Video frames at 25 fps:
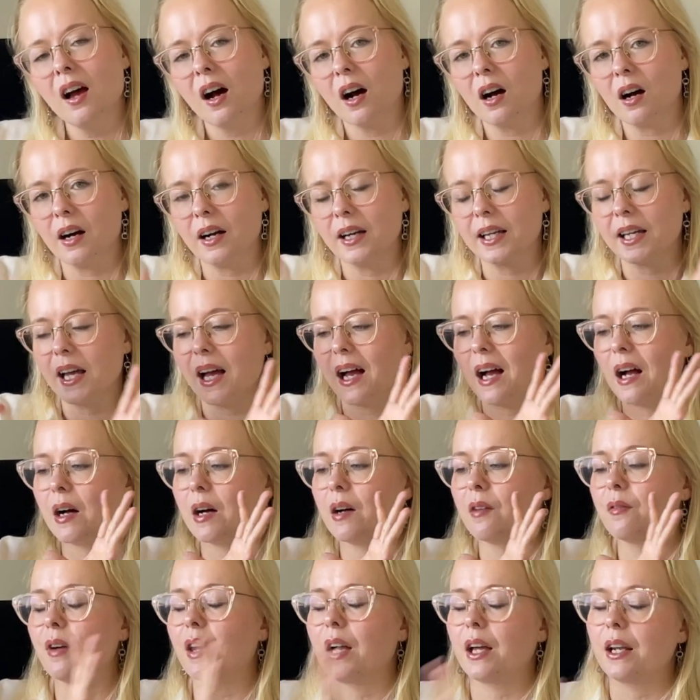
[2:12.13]
I
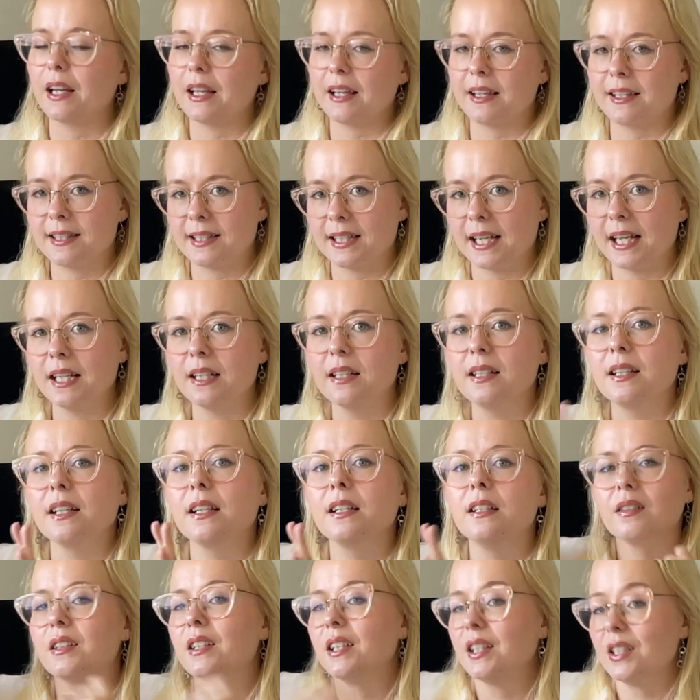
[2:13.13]
have an
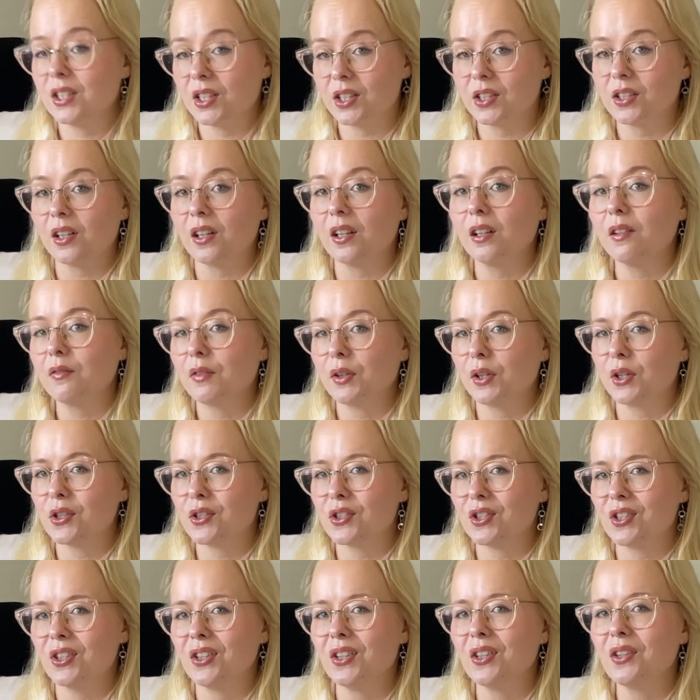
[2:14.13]
extended digital
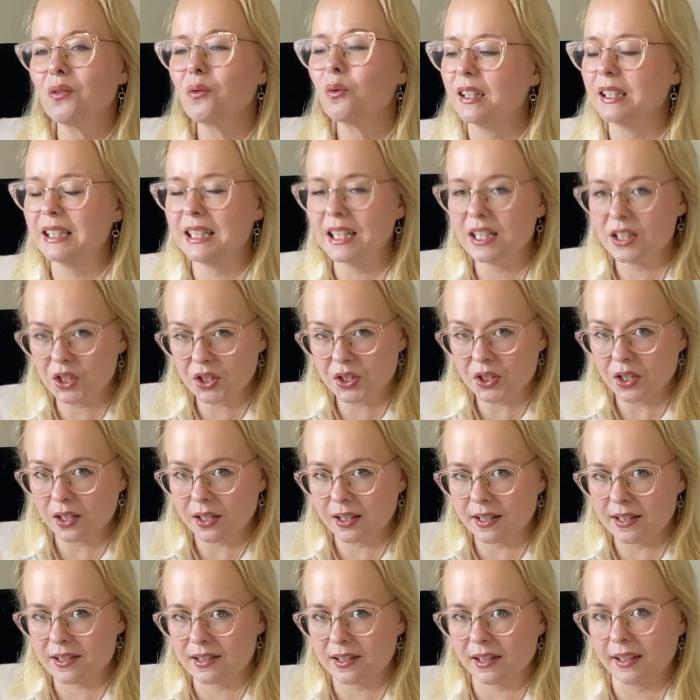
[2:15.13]
version. Digital
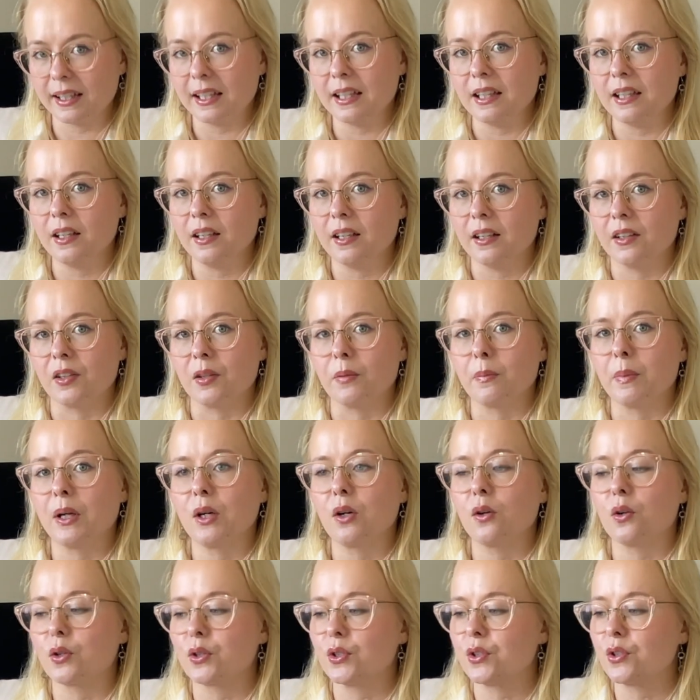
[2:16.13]
is the key here,
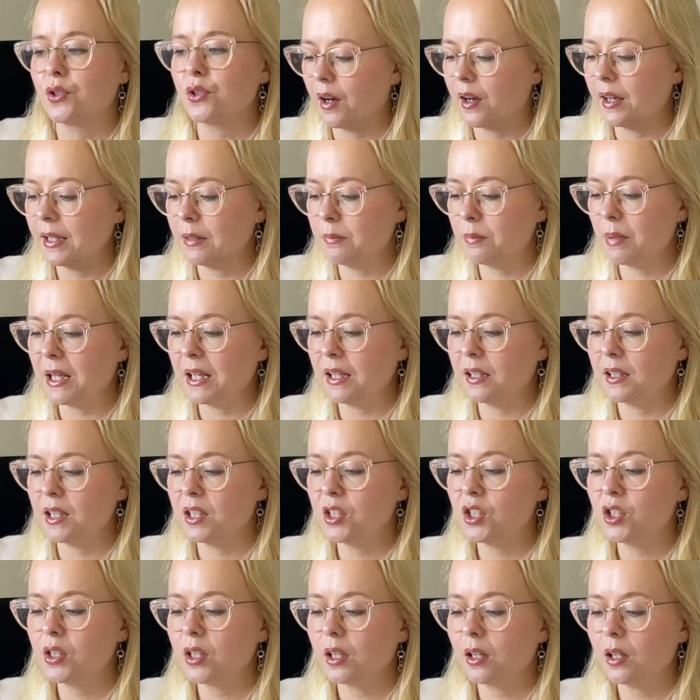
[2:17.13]
because it being
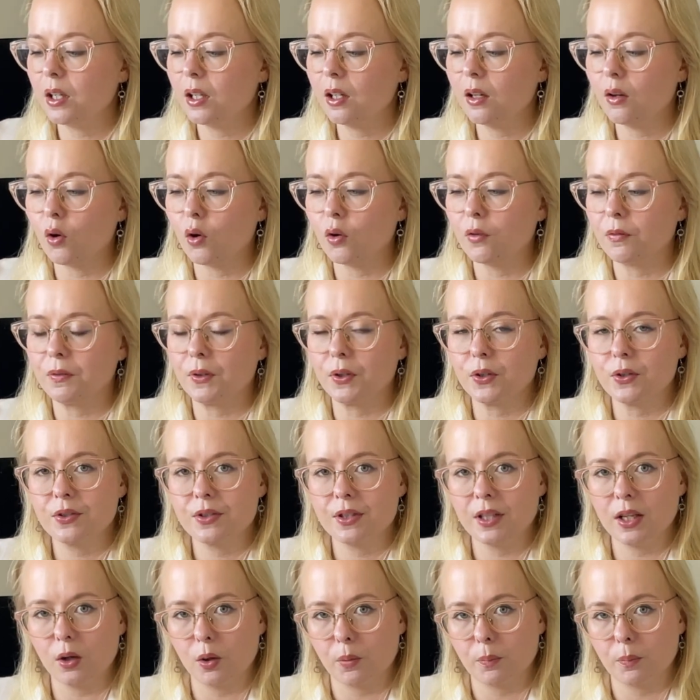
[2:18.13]
digital offers the